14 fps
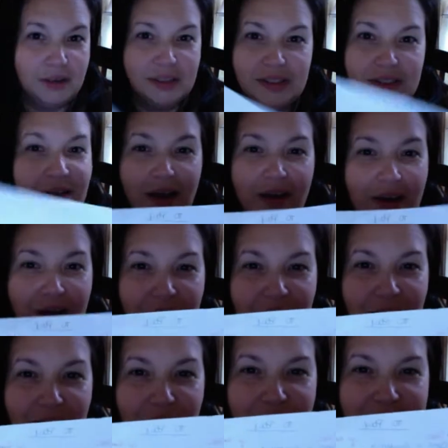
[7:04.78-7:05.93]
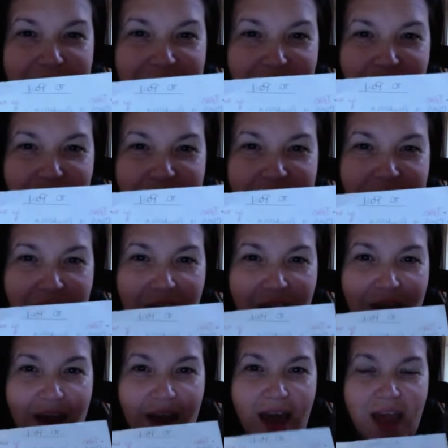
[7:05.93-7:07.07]
ta-da, see, here it is.
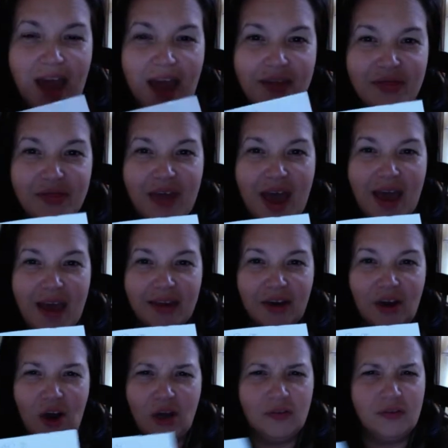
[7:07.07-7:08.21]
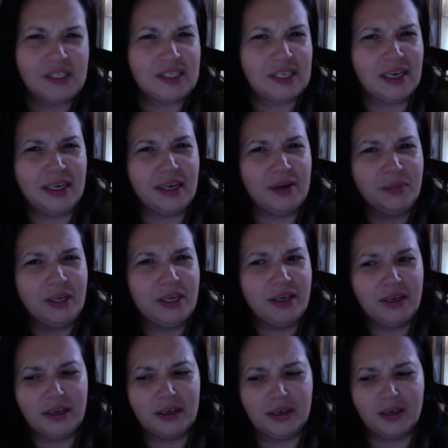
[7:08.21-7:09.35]
And then all of a sudden I'm
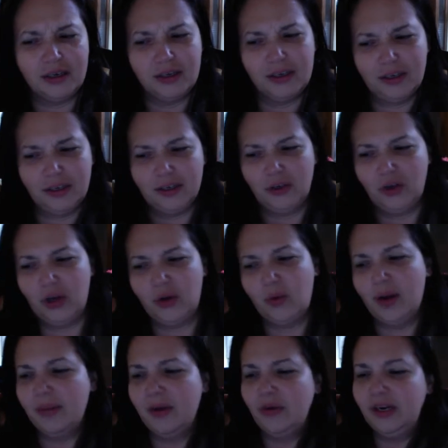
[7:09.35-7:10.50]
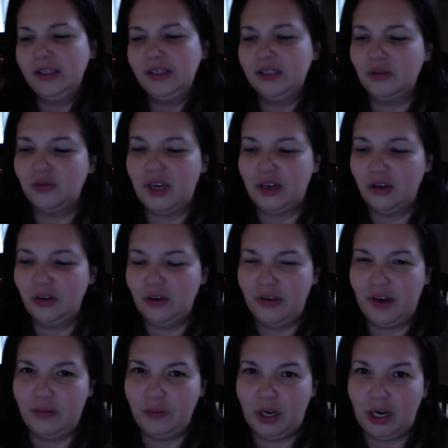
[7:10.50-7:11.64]
like, okay, why am I writing this stuff down? I don't even
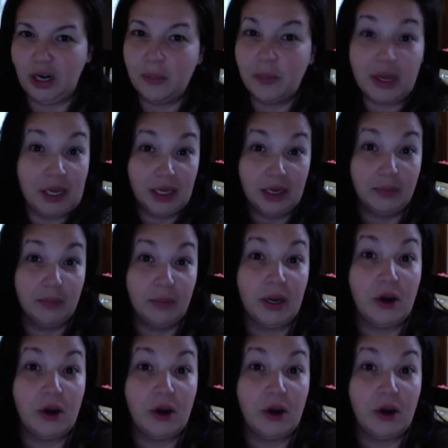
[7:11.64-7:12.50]
have money to pay my